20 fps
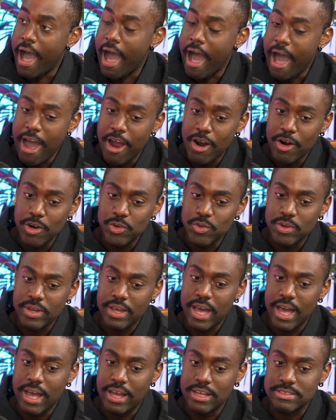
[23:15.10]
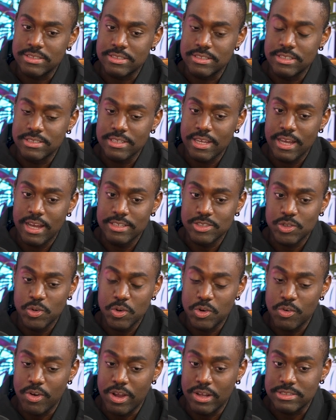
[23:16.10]
How are you guys, this guy's
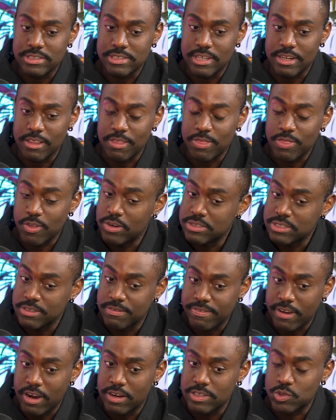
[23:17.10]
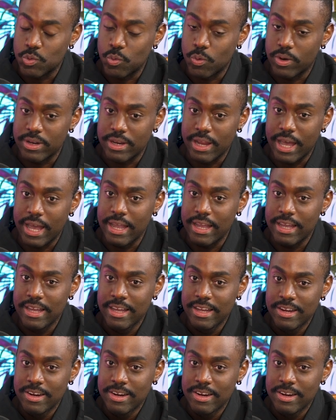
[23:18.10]
going around setting 13 fires in one night.